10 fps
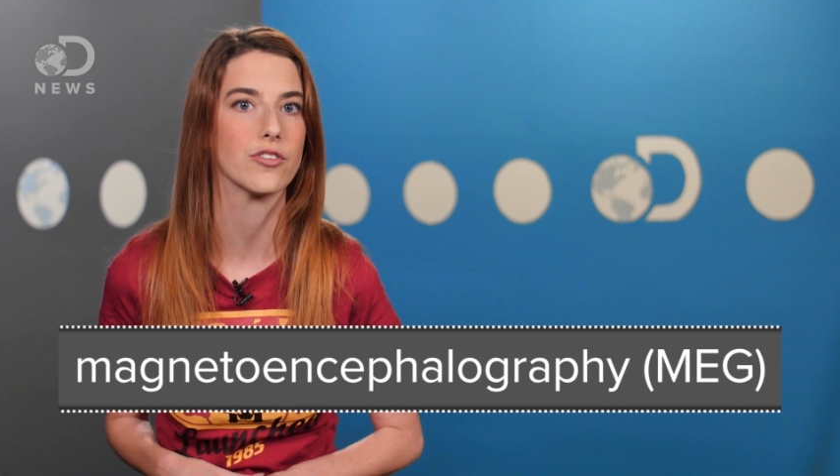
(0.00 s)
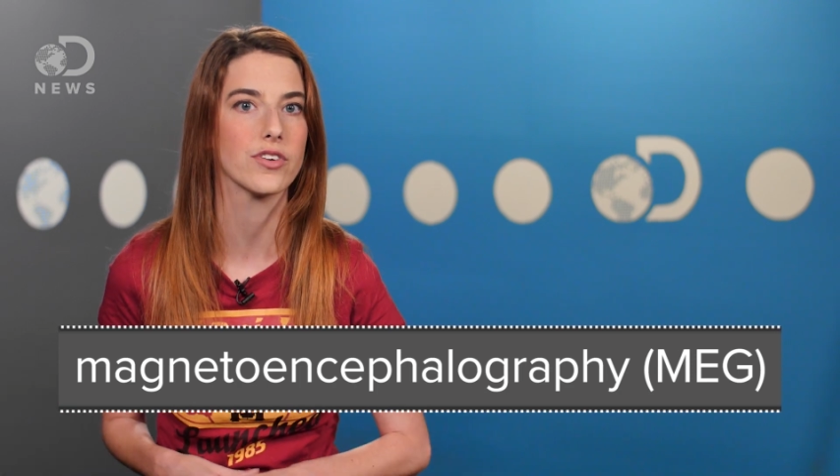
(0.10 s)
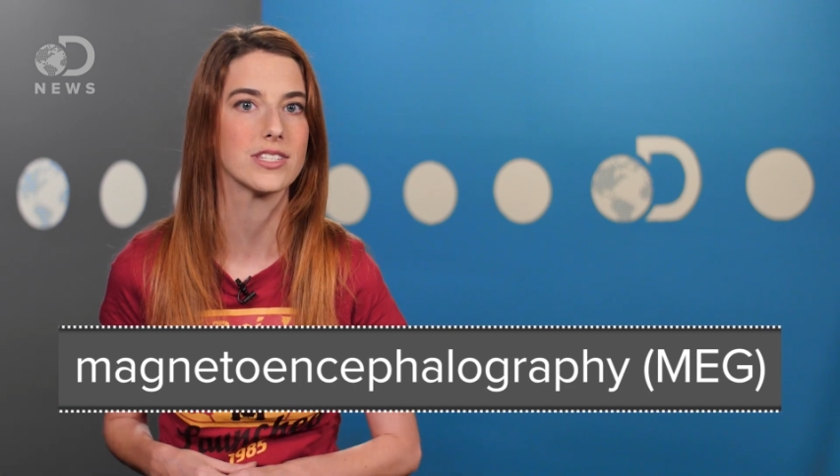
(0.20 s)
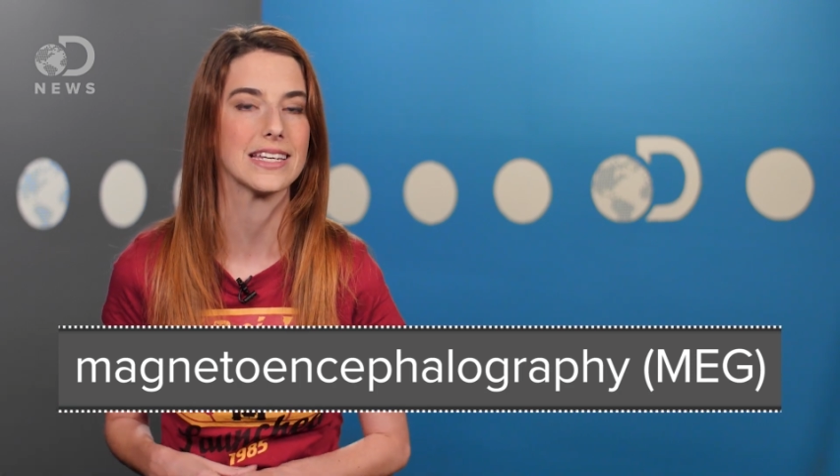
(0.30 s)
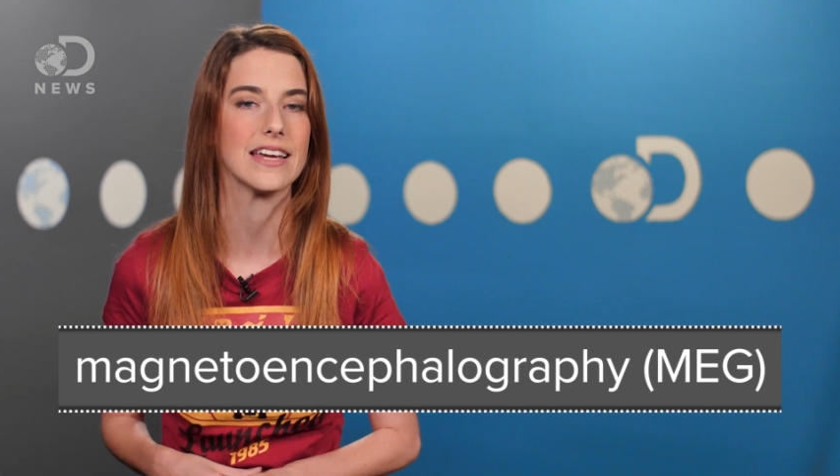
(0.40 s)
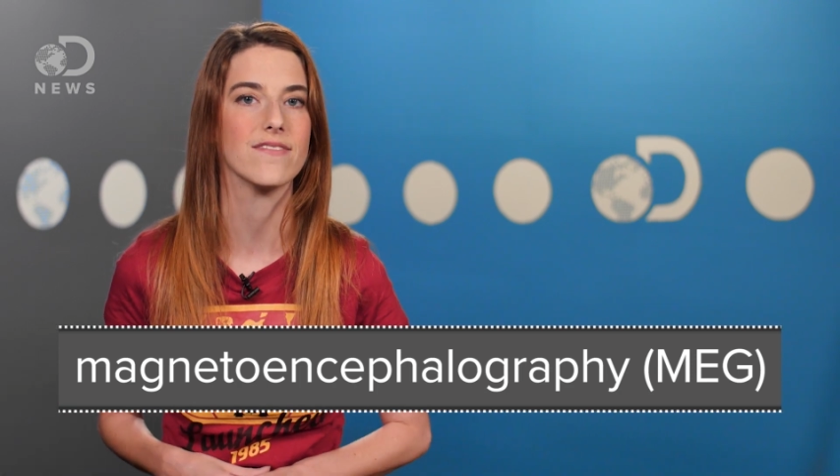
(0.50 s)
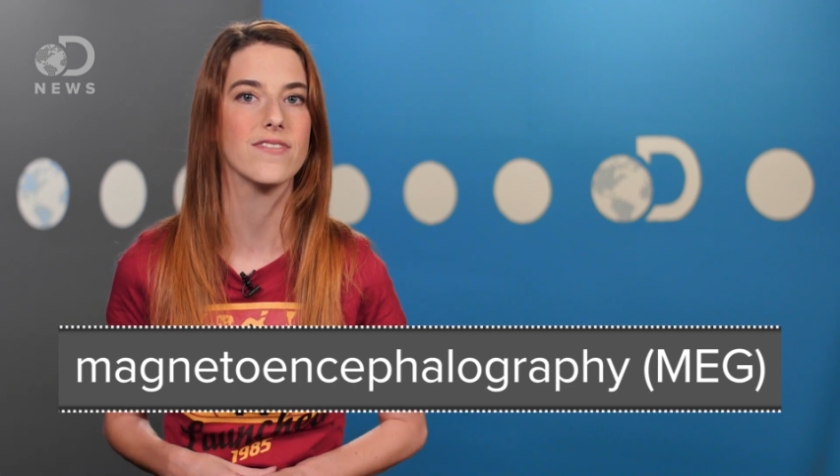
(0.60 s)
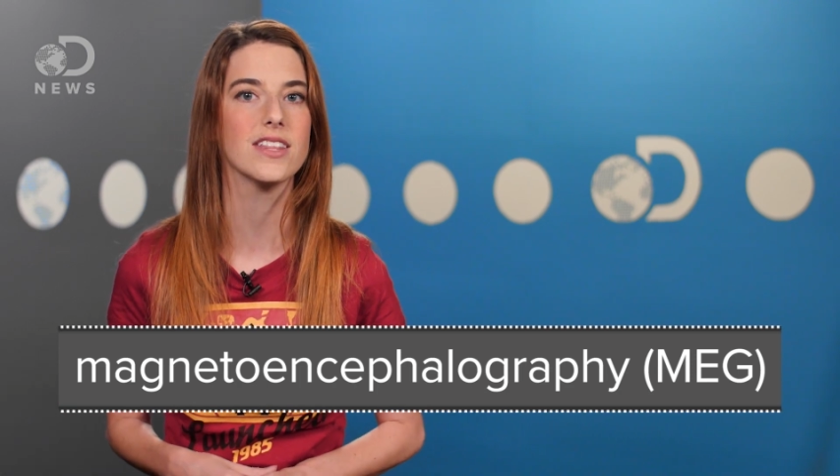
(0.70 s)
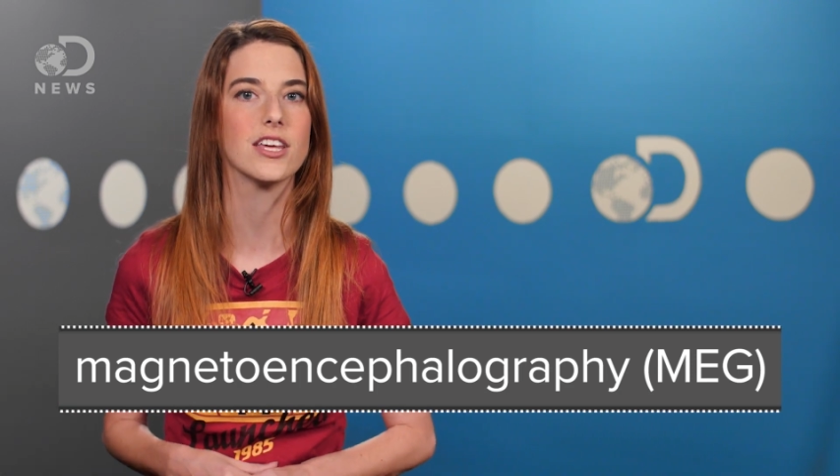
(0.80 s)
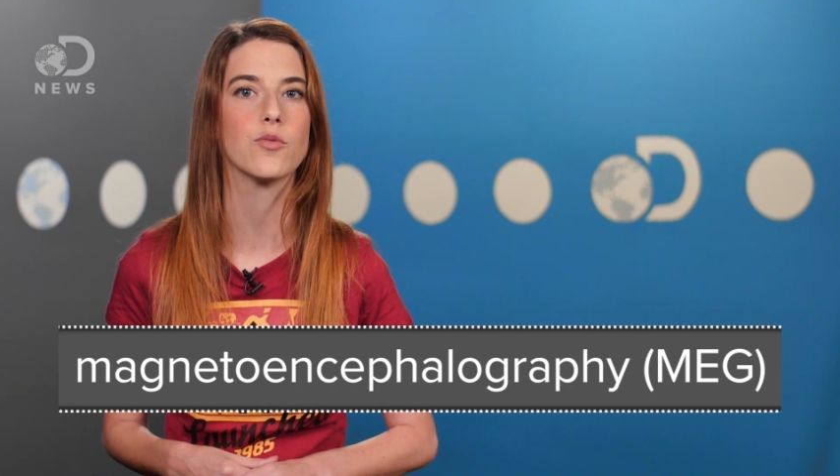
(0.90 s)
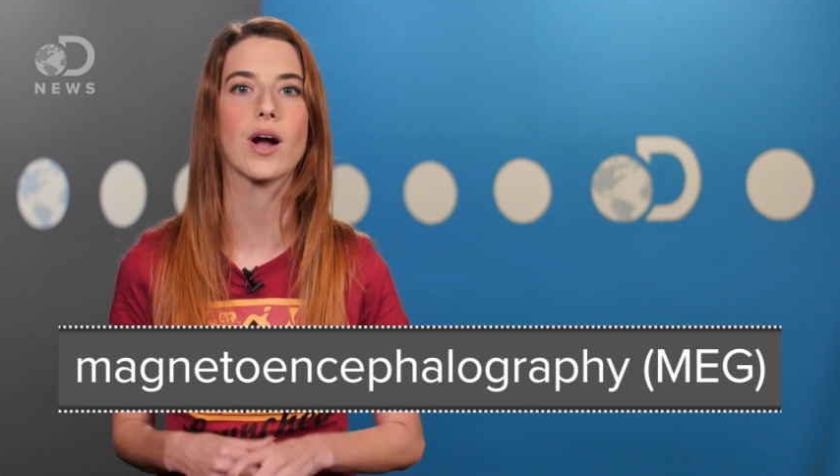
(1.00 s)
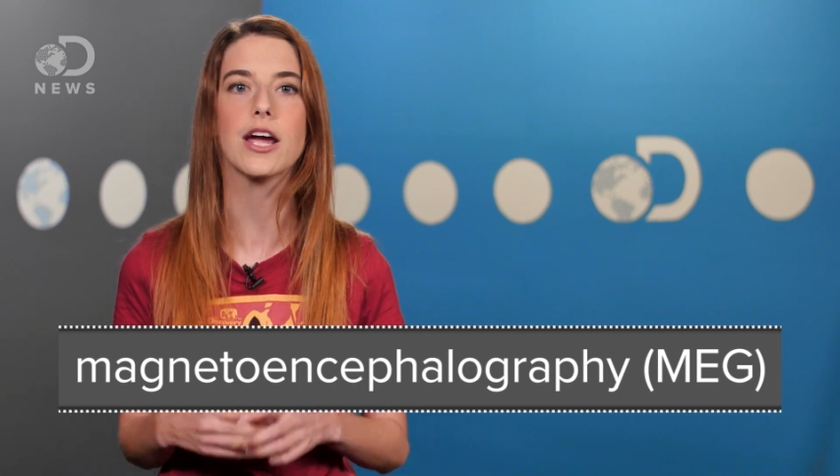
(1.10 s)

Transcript: University in Finland were